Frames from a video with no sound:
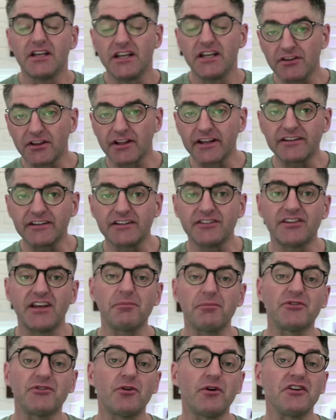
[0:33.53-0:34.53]
If you like this
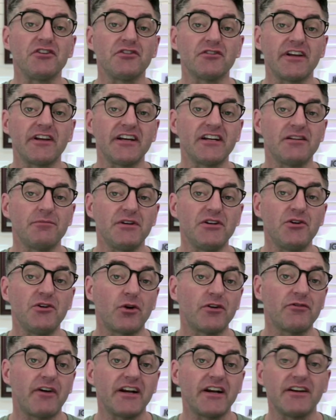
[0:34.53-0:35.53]
episode and you'd like to be
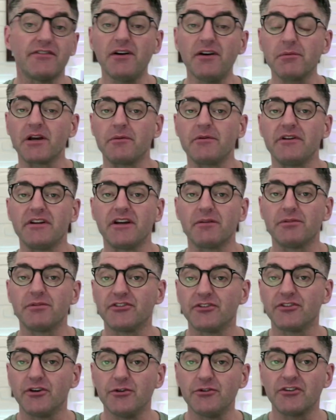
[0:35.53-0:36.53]
notified of upcoming
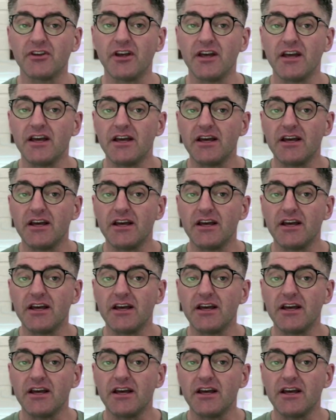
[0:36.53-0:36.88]
episodes,